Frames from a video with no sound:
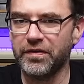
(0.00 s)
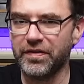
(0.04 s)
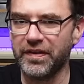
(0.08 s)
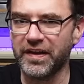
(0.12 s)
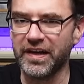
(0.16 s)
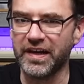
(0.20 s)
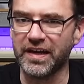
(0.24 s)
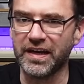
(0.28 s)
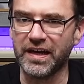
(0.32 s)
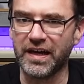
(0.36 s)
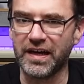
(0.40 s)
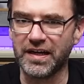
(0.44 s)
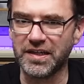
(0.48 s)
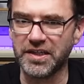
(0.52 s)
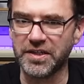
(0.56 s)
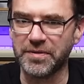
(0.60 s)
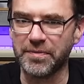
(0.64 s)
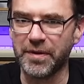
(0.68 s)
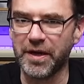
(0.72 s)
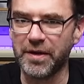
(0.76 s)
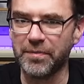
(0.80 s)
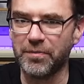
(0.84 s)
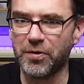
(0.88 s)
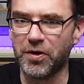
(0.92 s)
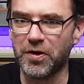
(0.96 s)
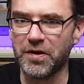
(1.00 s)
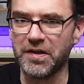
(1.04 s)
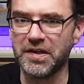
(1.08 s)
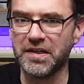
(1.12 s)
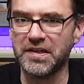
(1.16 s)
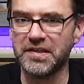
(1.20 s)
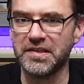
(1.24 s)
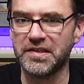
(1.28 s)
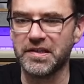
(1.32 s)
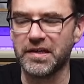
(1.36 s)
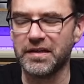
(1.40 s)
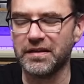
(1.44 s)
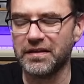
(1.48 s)
The RGB mod
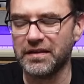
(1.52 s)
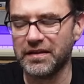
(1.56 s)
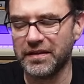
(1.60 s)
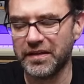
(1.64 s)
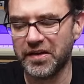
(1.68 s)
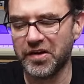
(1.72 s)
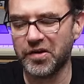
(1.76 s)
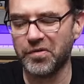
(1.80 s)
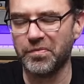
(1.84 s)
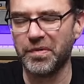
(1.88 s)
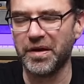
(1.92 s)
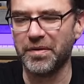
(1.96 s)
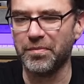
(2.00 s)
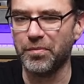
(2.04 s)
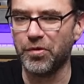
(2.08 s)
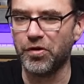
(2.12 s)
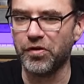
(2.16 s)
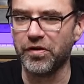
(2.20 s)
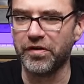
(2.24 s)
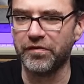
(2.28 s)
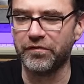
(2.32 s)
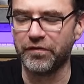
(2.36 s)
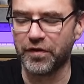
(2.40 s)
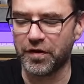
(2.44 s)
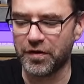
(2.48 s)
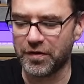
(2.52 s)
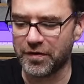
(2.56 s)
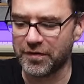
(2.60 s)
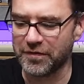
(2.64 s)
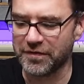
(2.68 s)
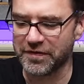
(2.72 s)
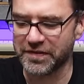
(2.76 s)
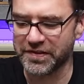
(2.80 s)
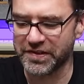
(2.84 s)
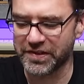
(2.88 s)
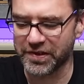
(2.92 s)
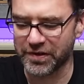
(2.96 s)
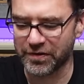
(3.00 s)
is a little bit more involved,
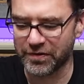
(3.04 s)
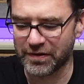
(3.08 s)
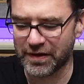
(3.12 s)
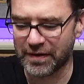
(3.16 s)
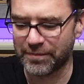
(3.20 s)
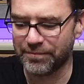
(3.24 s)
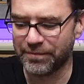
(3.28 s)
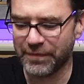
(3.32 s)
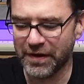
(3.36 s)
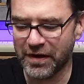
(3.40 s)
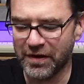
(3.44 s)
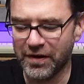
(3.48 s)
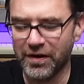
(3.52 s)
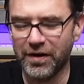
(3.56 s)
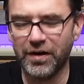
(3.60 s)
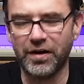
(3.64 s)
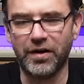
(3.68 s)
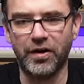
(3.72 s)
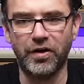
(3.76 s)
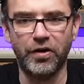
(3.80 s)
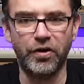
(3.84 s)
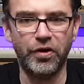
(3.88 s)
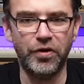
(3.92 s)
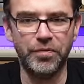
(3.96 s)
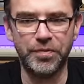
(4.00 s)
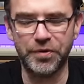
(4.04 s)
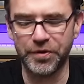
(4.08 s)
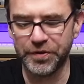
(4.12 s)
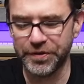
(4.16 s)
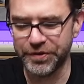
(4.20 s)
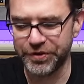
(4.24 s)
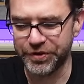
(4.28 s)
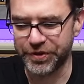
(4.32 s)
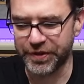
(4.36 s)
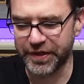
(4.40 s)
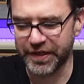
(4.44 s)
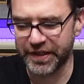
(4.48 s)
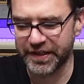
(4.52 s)
so I hope you
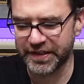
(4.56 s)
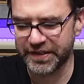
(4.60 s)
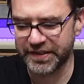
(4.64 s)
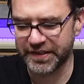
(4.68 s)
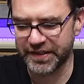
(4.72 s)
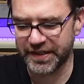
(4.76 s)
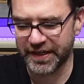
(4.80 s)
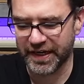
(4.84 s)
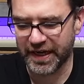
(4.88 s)
enjoyed it.